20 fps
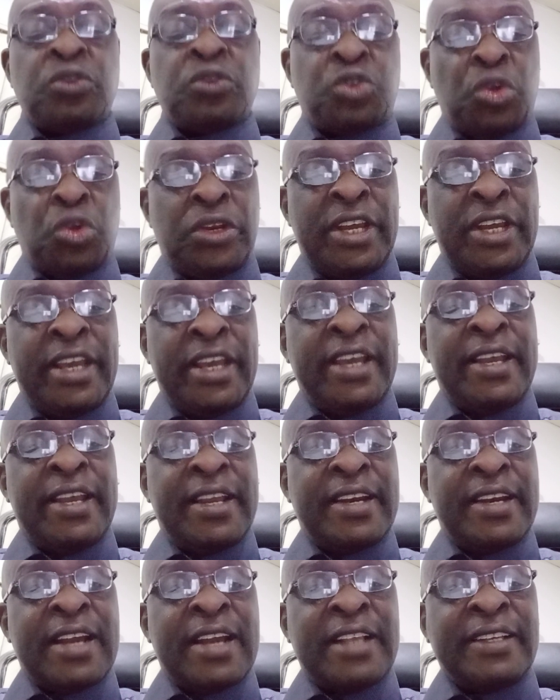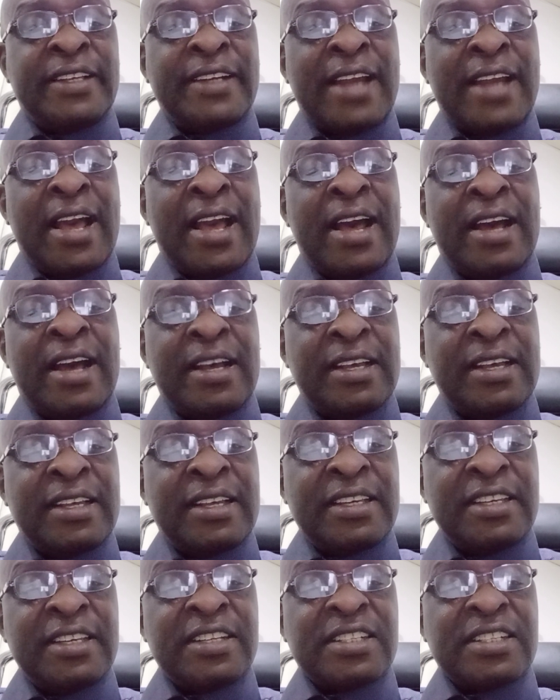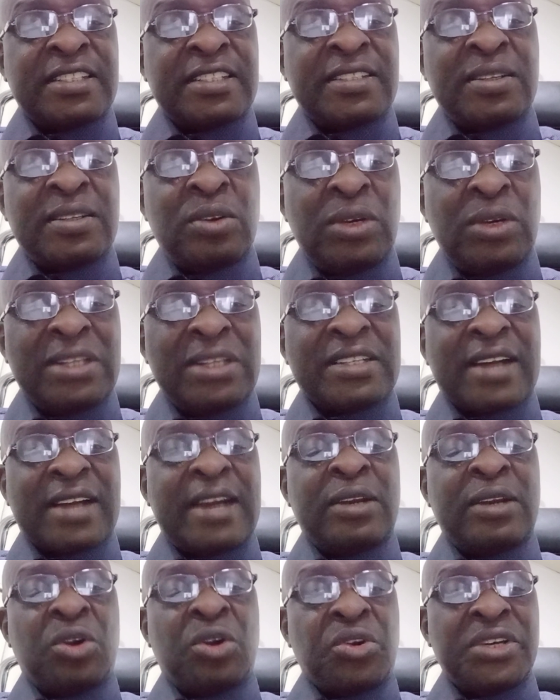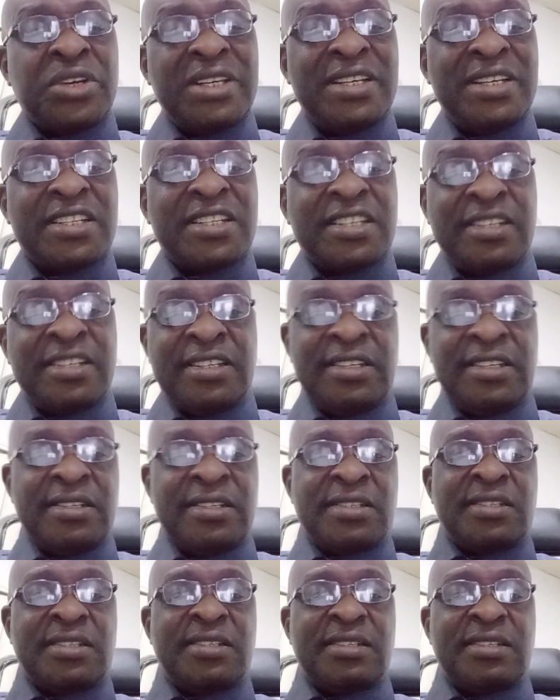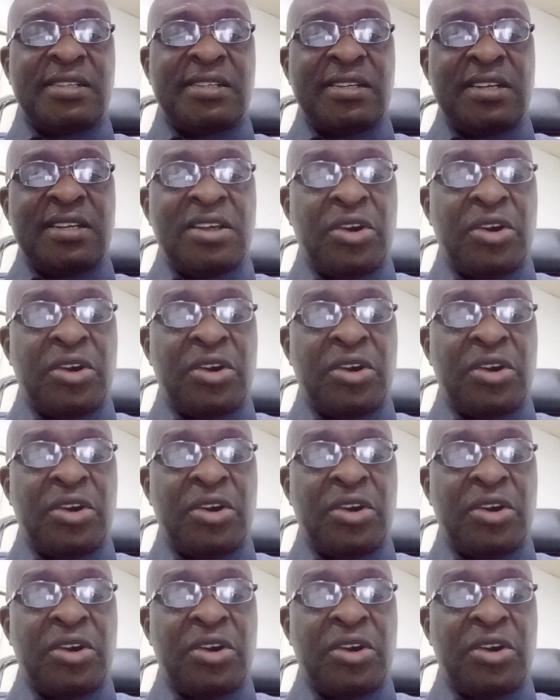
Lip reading: Today, Nigeria is literally on its knees,